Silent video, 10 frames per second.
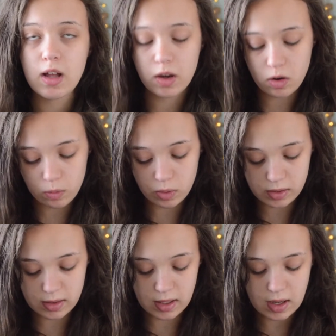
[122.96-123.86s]
that I got was
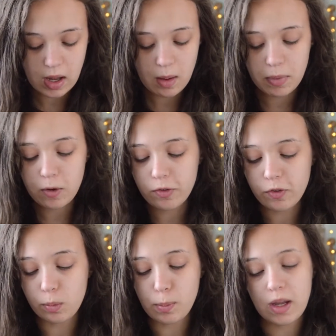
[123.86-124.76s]
the
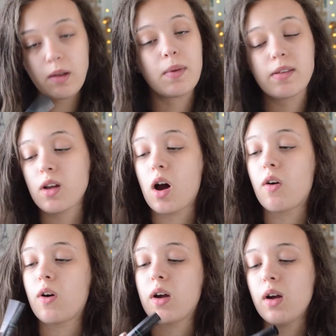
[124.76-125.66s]
Beautiful Me
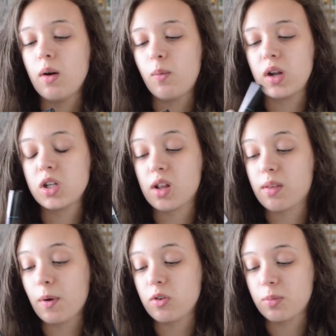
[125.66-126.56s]
mascara, which is
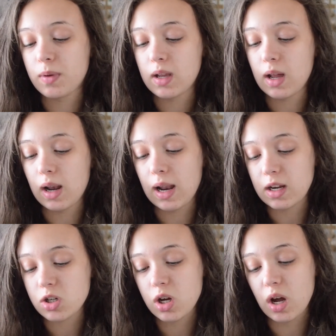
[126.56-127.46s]
supposed to be
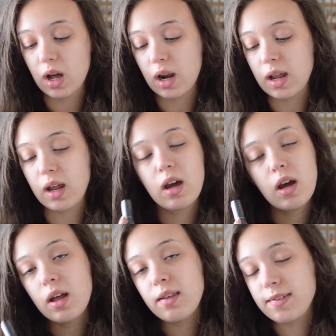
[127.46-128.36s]
lash curling.
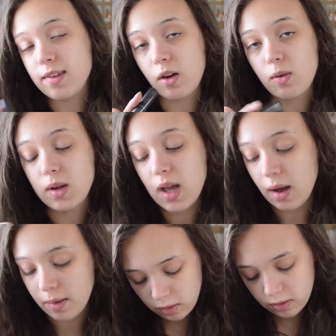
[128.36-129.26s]
So
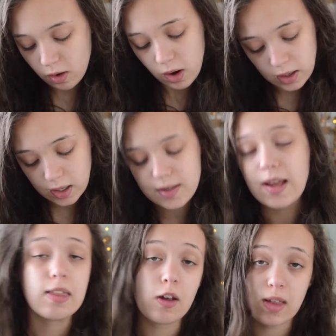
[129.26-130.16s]
yeah, so I'm going to
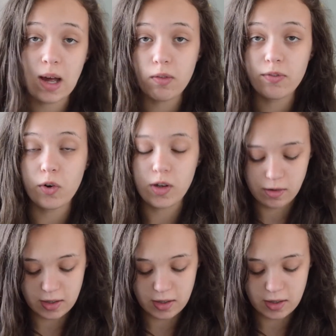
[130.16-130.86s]
test those out for you